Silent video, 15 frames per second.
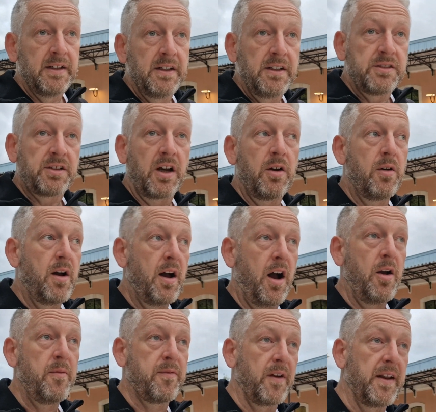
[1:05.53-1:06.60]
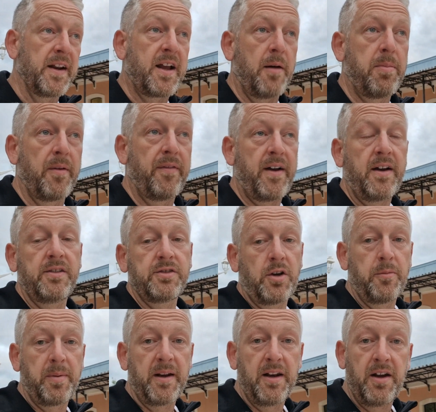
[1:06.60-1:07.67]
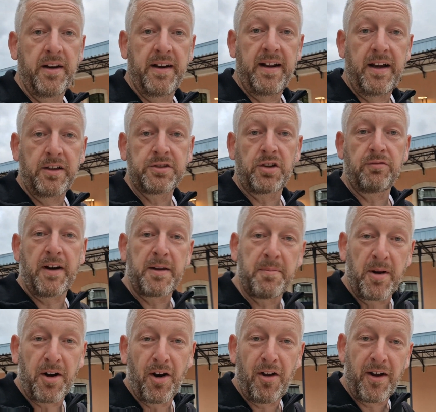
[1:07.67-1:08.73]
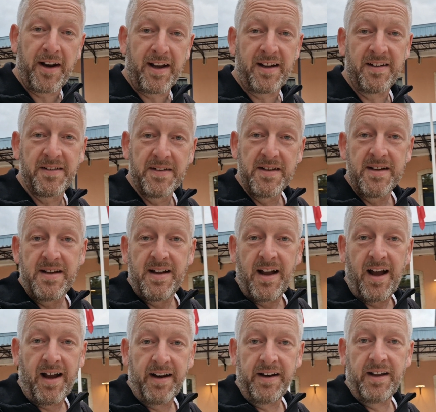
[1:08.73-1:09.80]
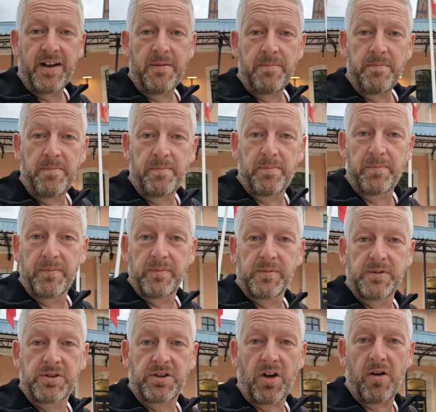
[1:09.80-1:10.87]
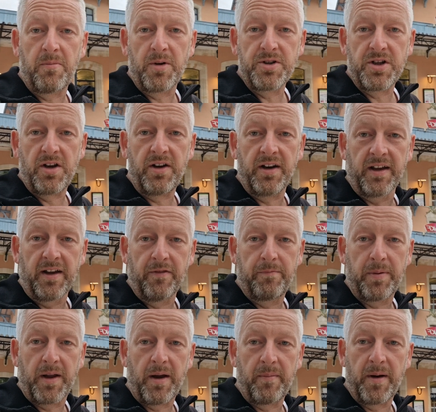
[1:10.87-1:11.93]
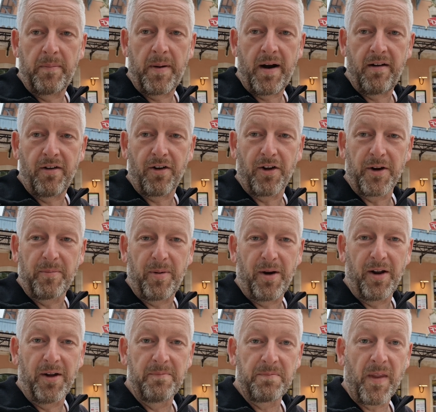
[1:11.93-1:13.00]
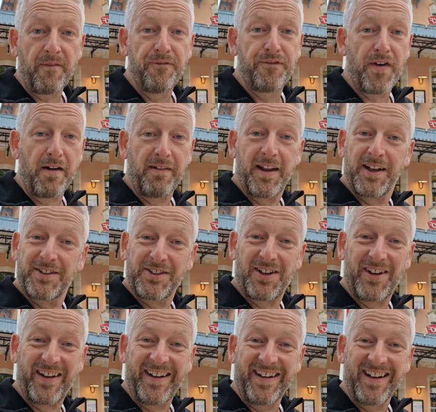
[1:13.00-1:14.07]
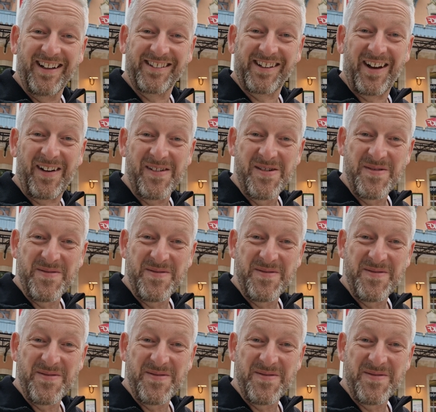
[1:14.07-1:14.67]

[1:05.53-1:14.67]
So hopefully in a couple of hours I'll be learning how to rig my glider and start my journey of becoming a paraglider pilot. Very excited, let's go.